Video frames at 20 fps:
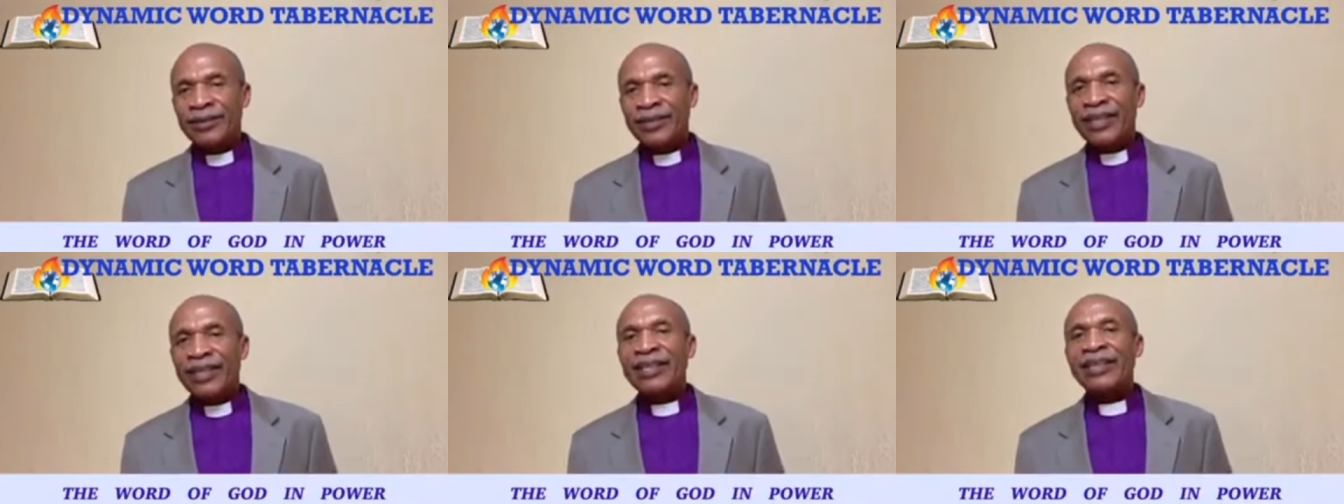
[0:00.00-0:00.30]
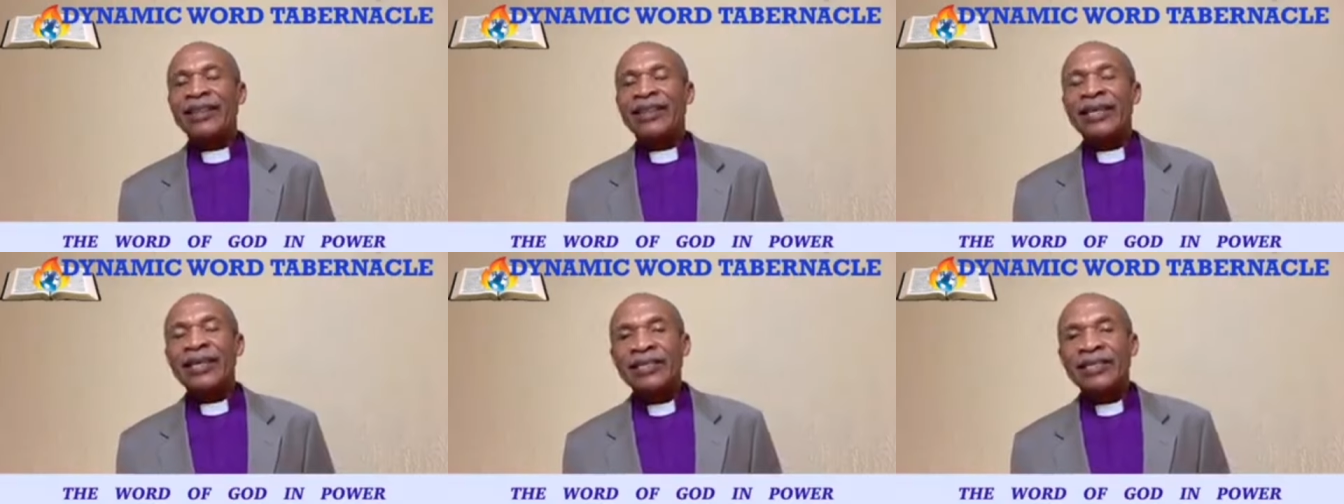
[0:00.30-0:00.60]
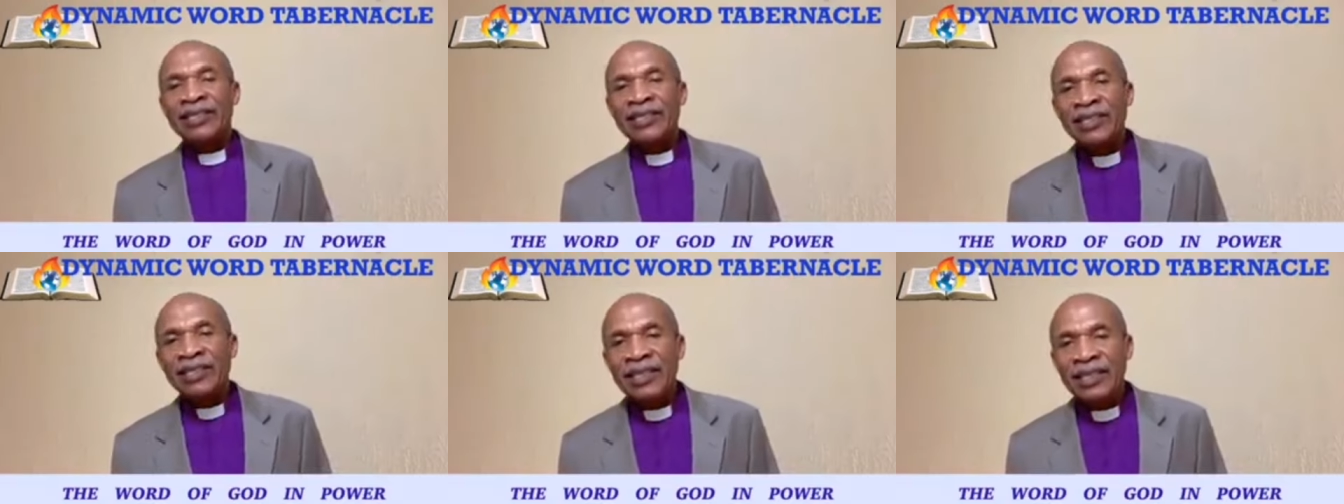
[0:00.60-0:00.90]
Then
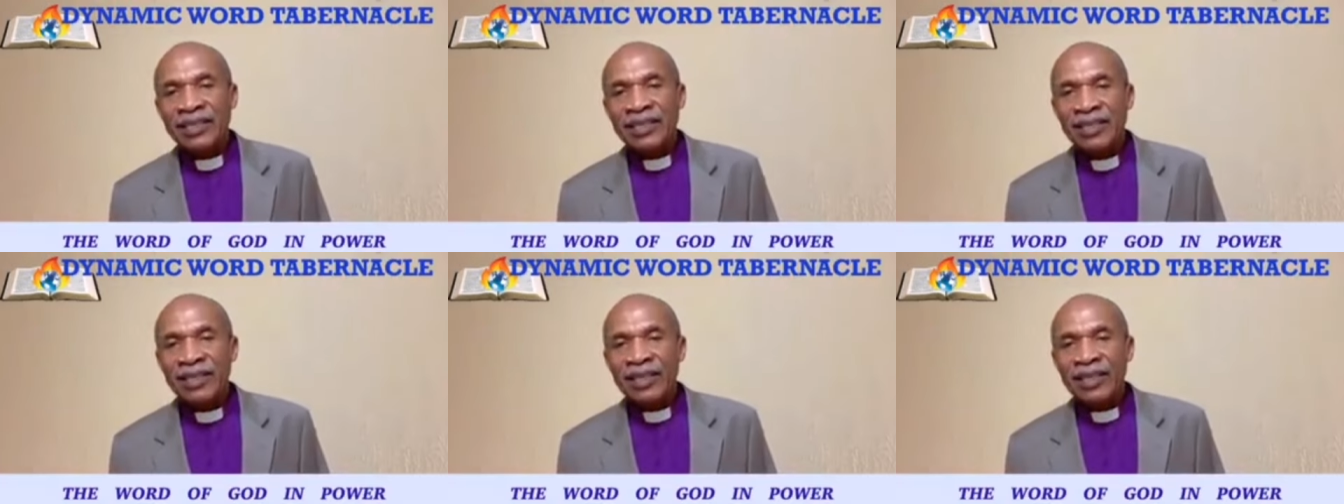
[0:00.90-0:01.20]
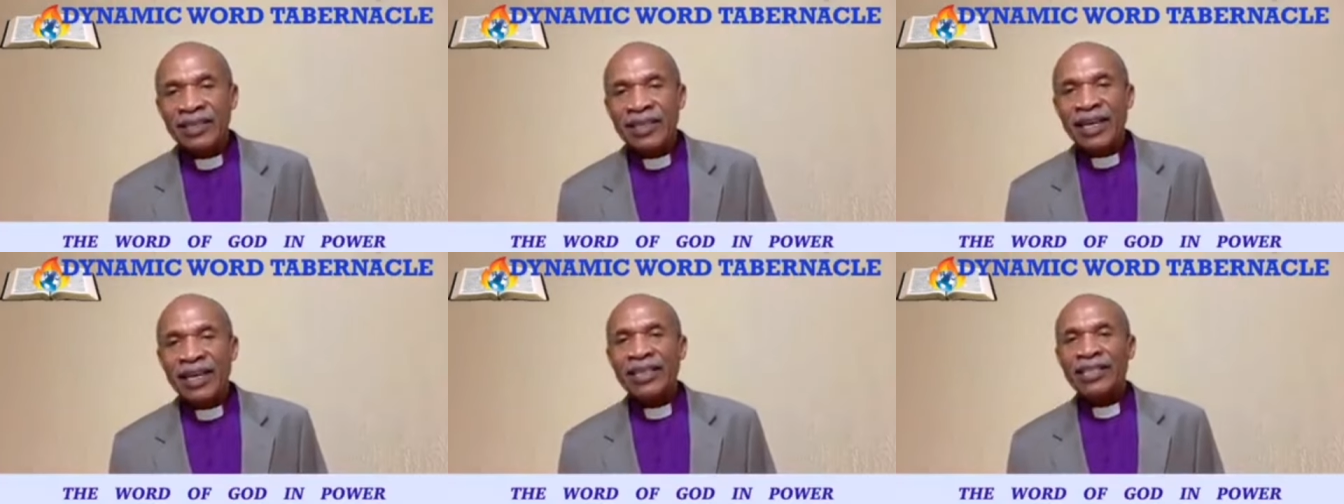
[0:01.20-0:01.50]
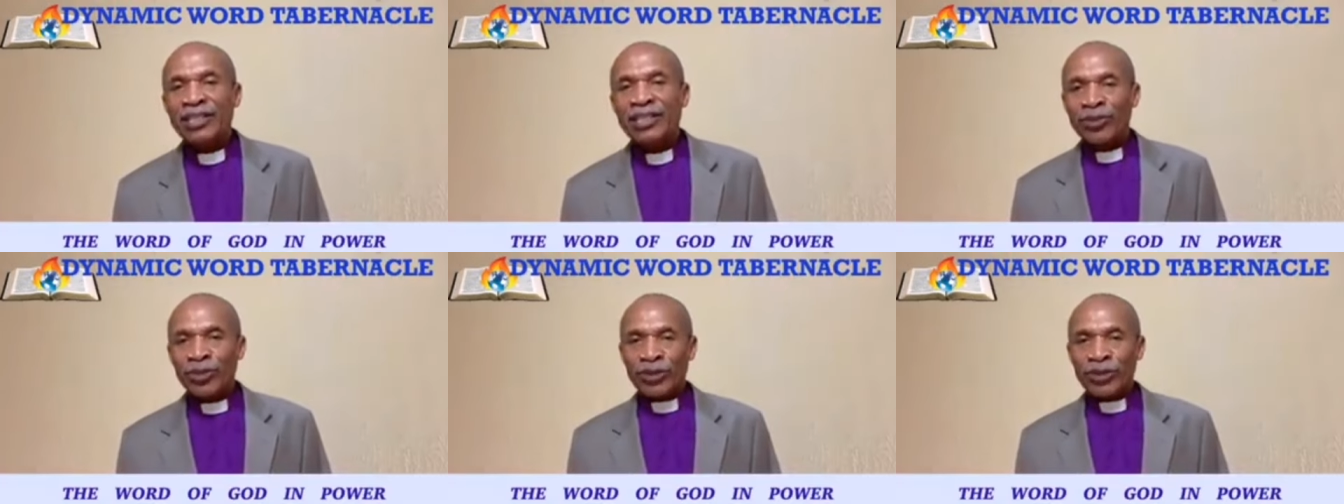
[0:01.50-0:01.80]
13 years later,
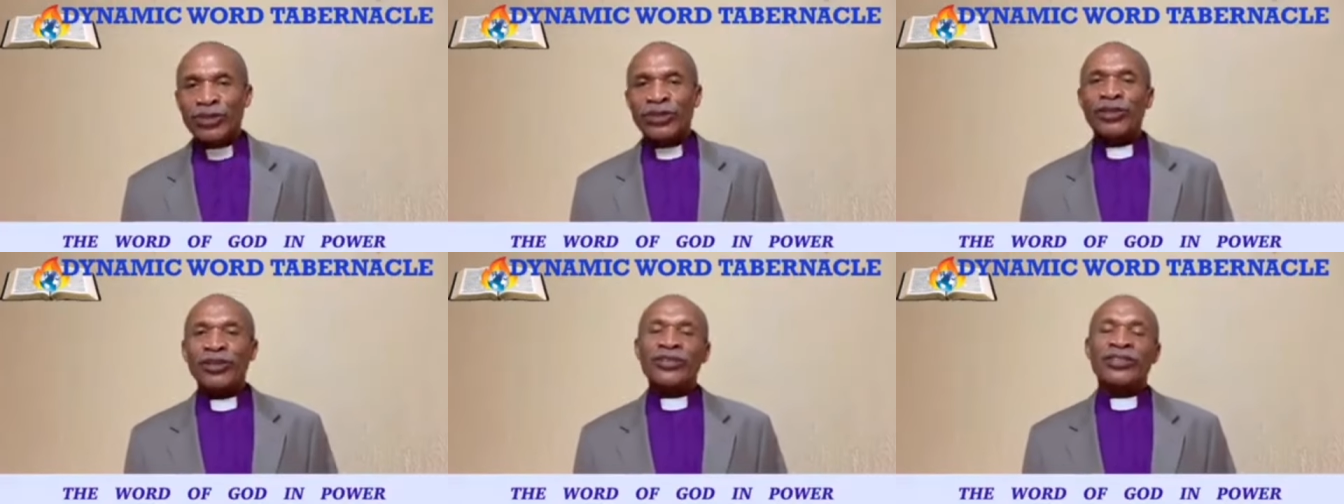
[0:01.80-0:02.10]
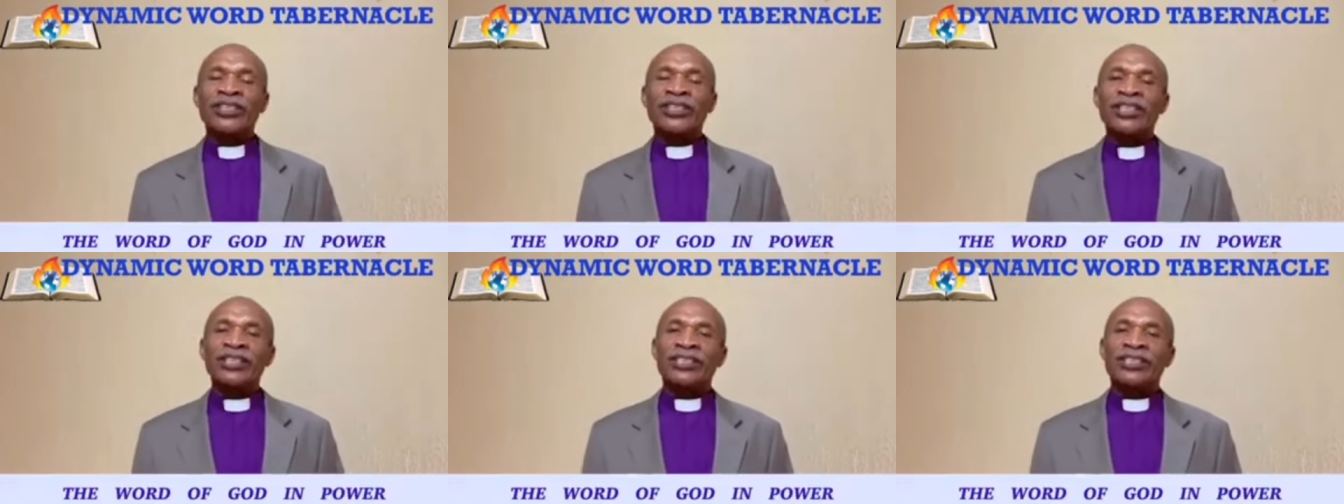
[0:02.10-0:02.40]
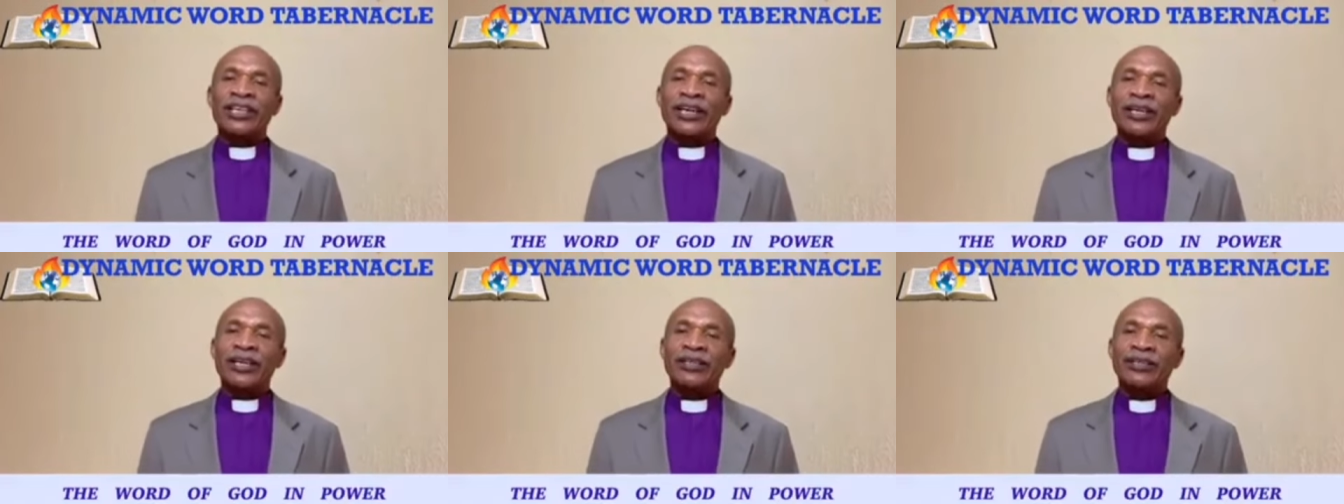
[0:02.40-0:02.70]
she was nursing a
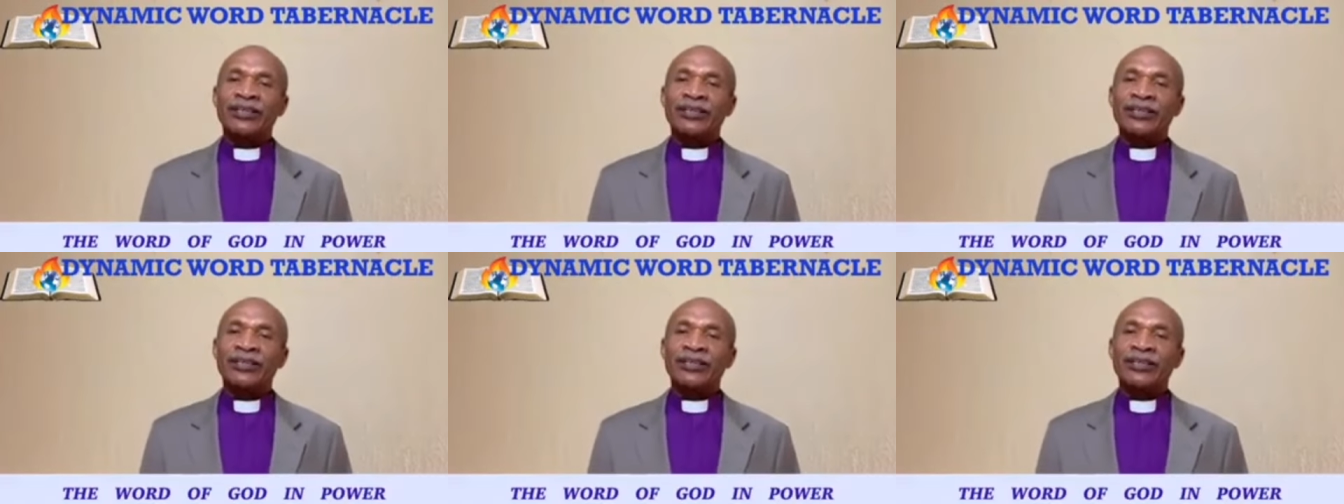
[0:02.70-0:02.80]
child